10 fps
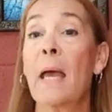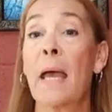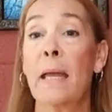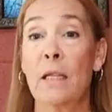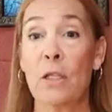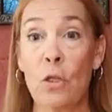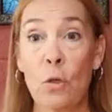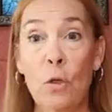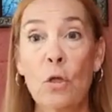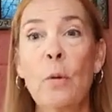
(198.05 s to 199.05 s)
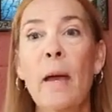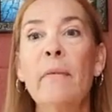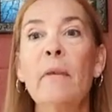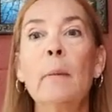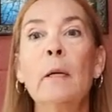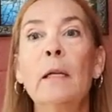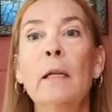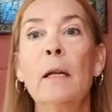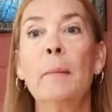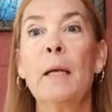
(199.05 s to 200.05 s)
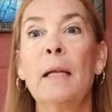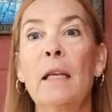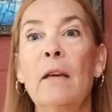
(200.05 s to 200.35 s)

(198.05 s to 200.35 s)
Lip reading: And as soon as you have the ability to update the